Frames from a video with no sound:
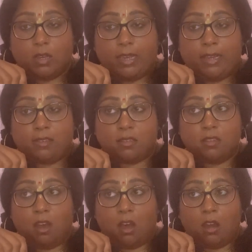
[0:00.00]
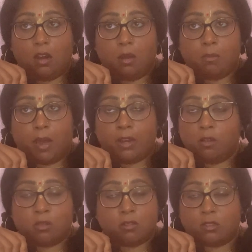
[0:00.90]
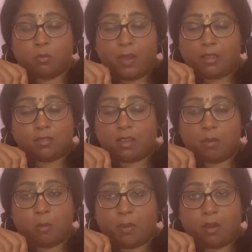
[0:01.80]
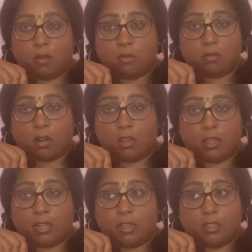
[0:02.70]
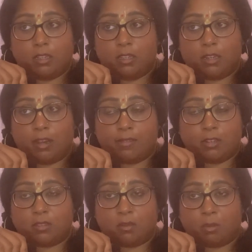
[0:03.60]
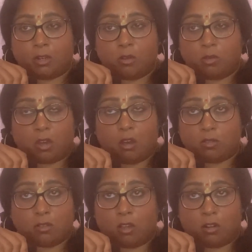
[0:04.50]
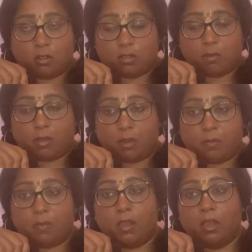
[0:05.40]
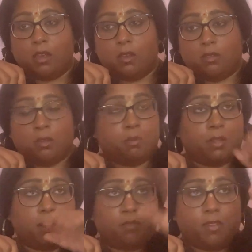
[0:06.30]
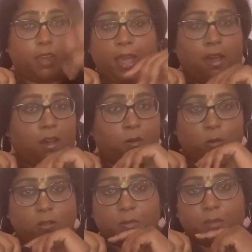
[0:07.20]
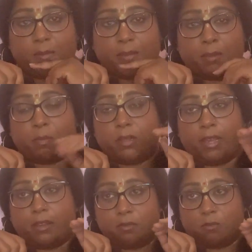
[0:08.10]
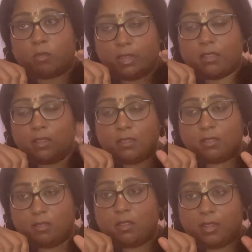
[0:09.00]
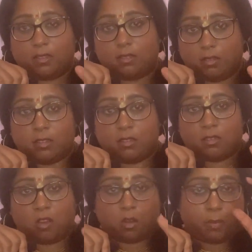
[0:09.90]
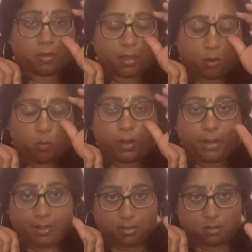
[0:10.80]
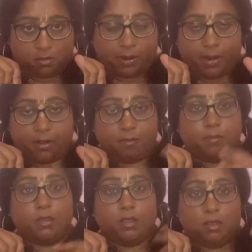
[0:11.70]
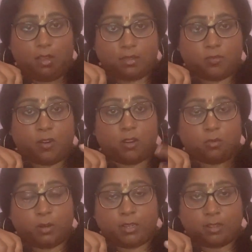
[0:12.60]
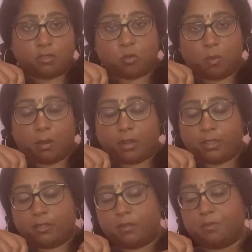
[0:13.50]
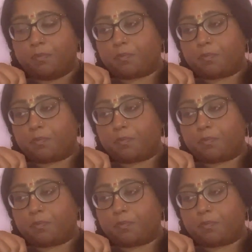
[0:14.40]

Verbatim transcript: It's not, um, I know there's some pastime about garlic and onion having something to do with cow slaughter or something the blood of the cow or something but like real let's let's let's talk about like what it is right as far as what it does to our bodies